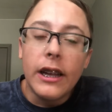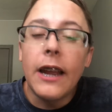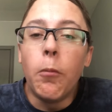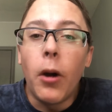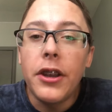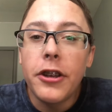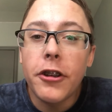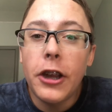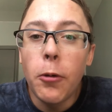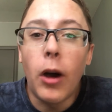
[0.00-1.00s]
in one year
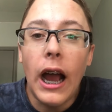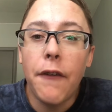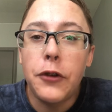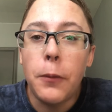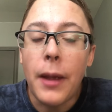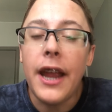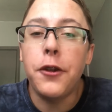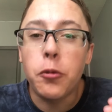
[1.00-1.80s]
you will have to pay